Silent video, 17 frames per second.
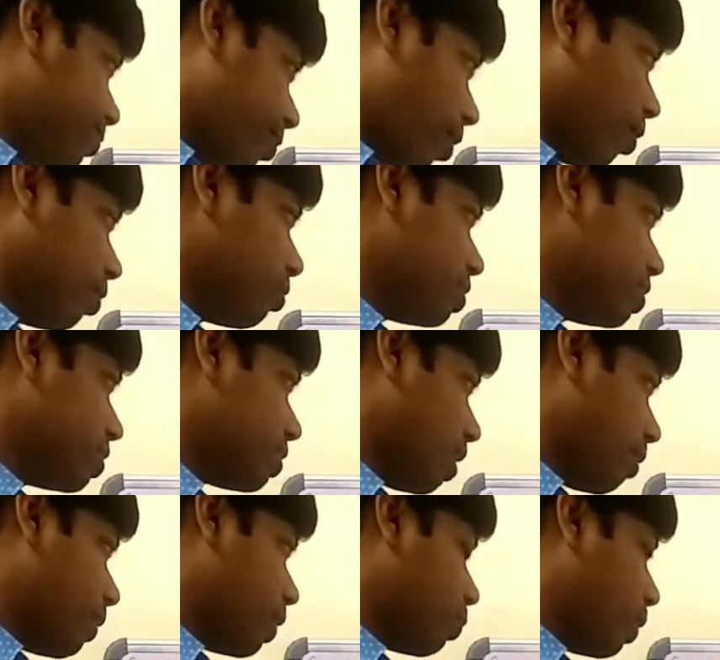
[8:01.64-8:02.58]
you follow this
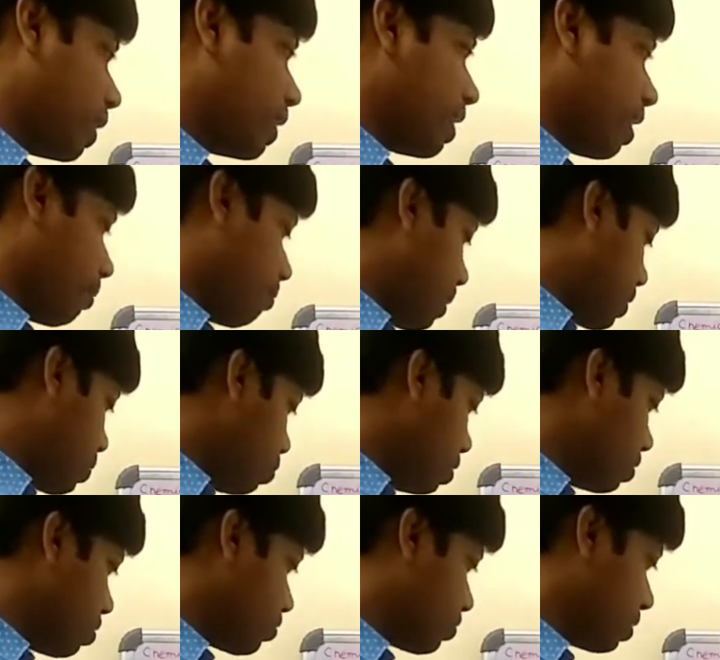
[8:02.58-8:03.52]
number 1 and number 2
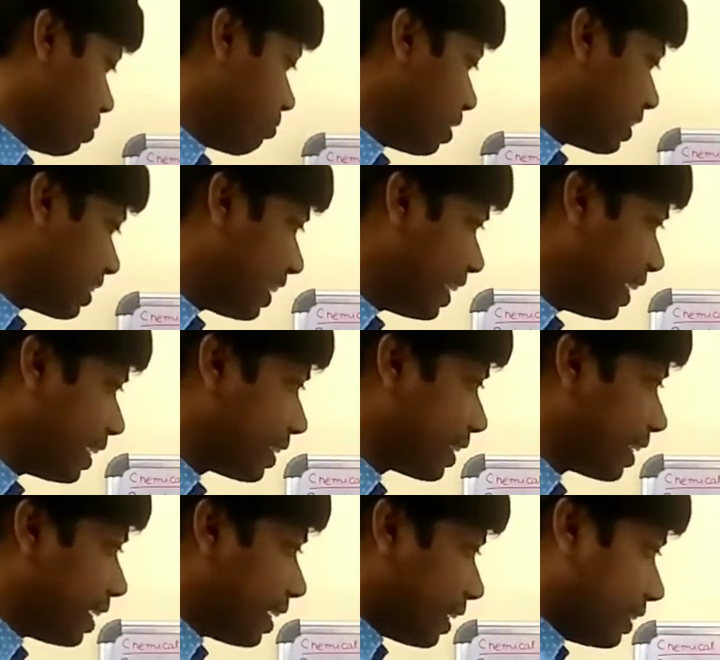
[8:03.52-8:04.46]
equation, you can
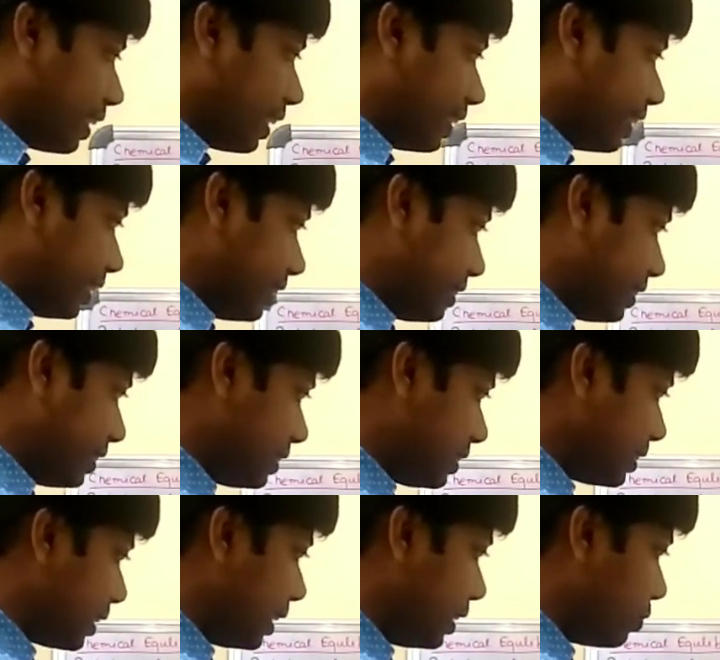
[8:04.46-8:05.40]
get that dG
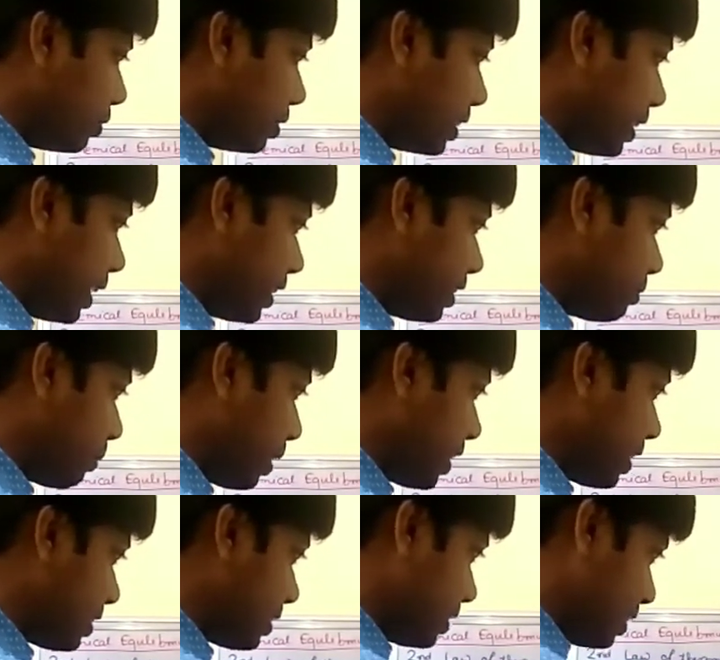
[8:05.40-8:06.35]
is equal to dH
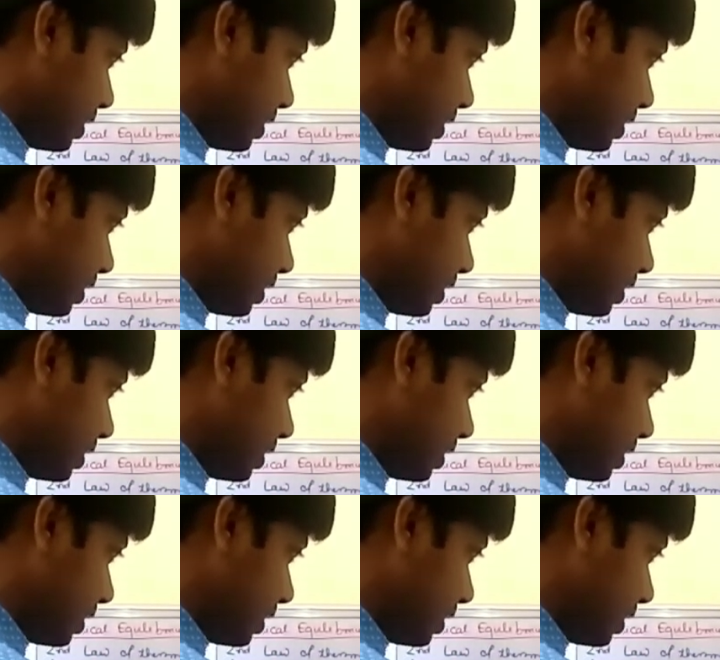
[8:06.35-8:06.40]
minus